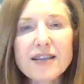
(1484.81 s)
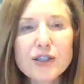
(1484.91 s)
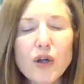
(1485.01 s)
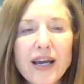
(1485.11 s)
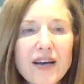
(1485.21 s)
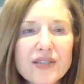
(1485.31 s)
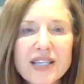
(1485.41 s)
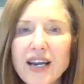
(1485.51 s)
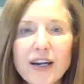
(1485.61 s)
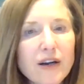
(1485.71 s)
That's all I have
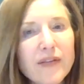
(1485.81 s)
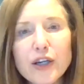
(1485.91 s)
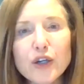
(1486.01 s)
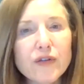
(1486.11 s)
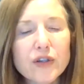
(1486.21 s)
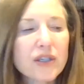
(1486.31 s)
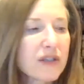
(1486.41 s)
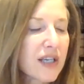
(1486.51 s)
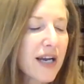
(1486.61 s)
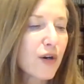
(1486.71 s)
set. I don't have any universal
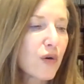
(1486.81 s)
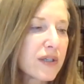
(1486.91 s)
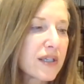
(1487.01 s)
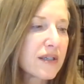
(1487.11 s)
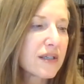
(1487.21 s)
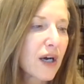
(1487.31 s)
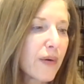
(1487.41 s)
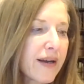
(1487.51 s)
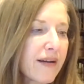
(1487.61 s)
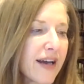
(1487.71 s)
design courses
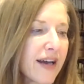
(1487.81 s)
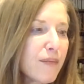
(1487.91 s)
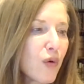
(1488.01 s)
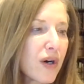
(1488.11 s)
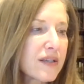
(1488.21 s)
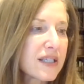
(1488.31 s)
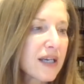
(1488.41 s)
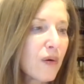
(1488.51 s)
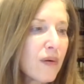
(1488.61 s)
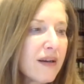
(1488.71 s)
going anymore.
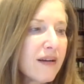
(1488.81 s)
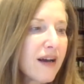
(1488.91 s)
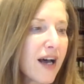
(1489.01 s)
So